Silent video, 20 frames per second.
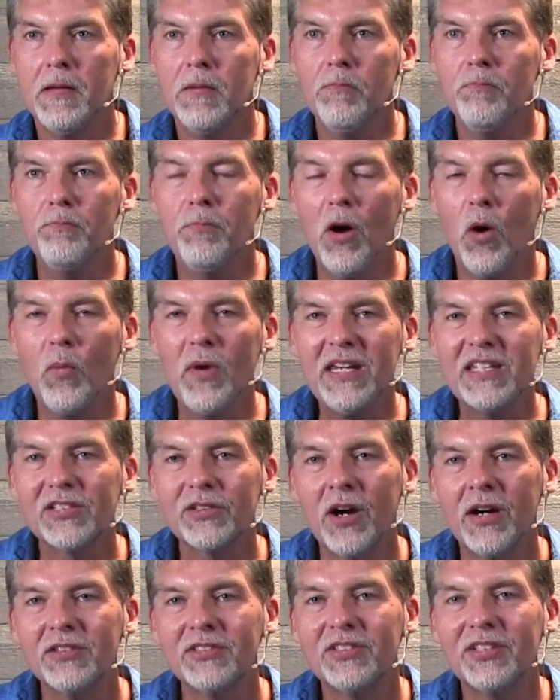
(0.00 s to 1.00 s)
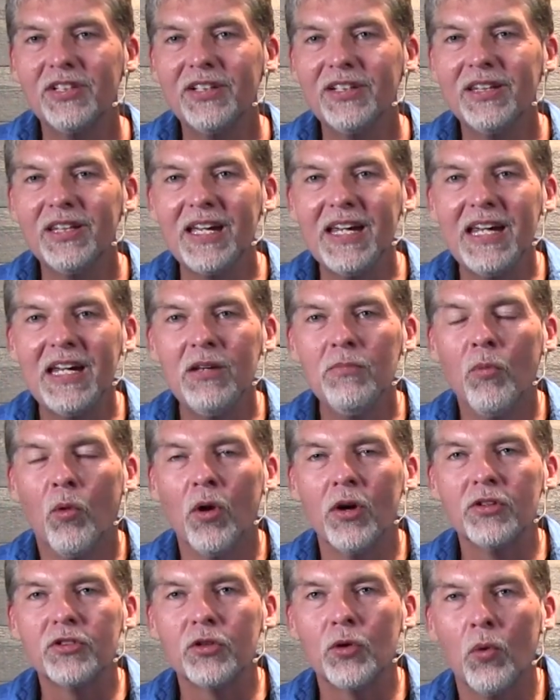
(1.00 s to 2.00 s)
But we start to lean
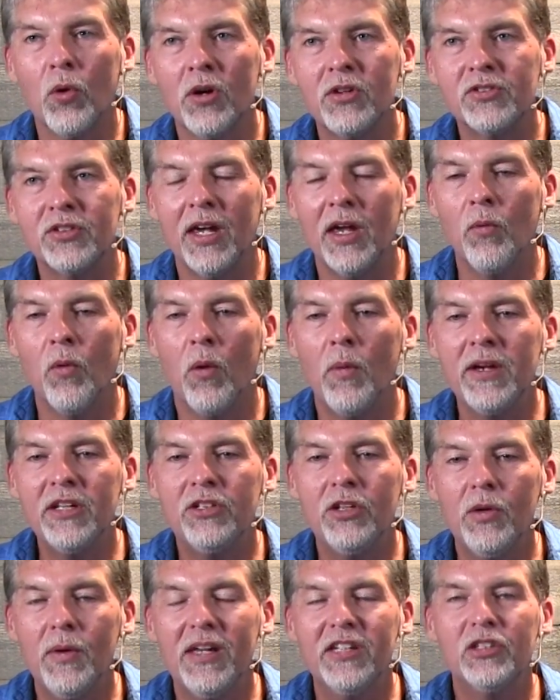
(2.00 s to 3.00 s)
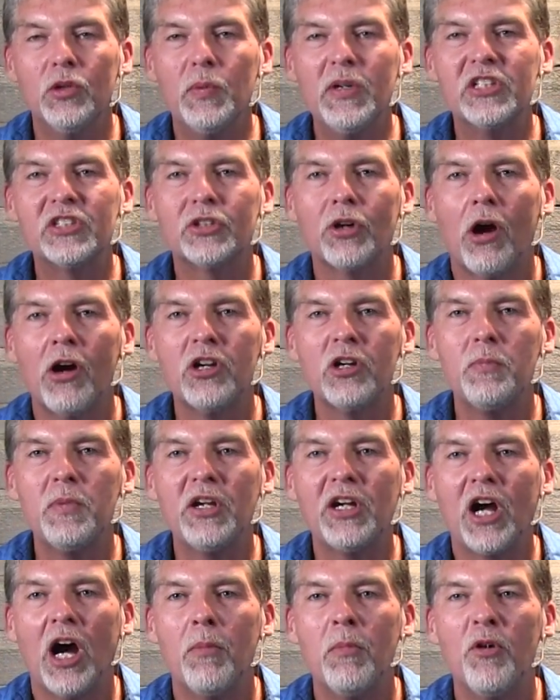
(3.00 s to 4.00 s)
more towards it. And what we do is we start to
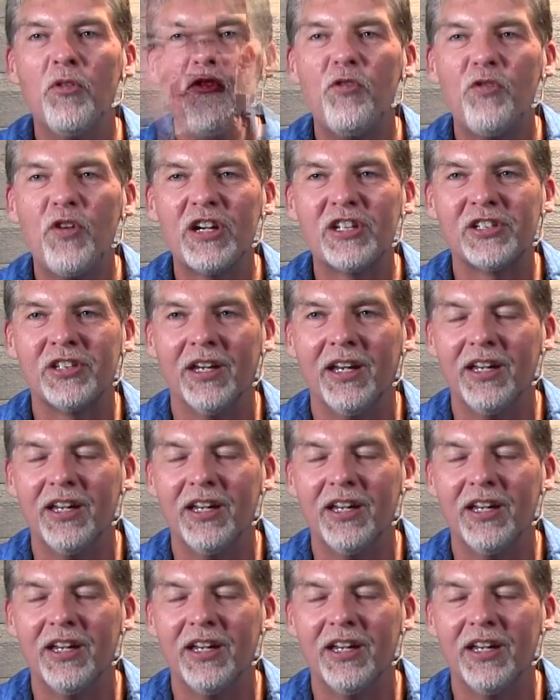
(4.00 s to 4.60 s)
become efficient.